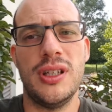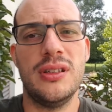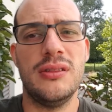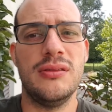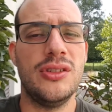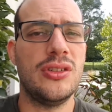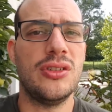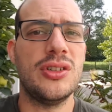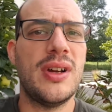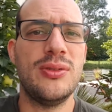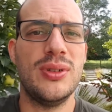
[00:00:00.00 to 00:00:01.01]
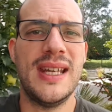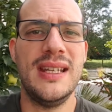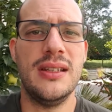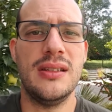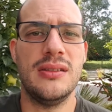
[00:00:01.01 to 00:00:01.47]
it. You're not gonna try to
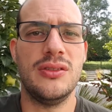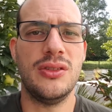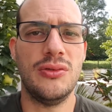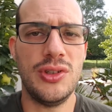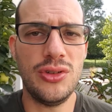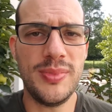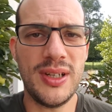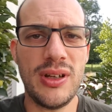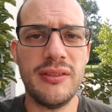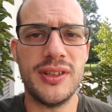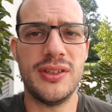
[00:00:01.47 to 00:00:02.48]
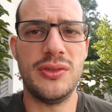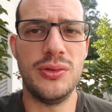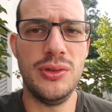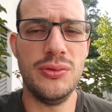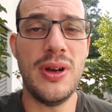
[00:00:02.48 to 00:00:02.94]
attain it. So it should be relevant
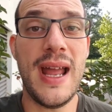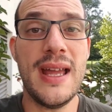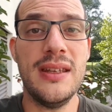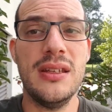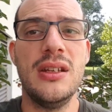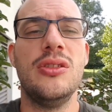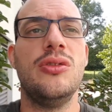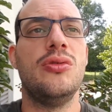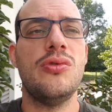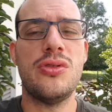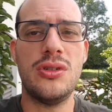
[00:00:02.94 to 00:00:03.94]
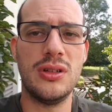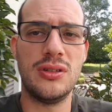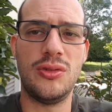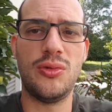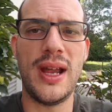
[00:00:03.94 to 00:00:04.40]
to you and to your
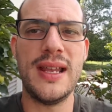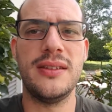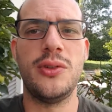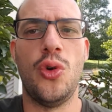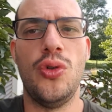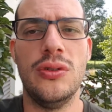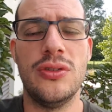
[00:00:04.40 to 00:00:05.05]
grand goal.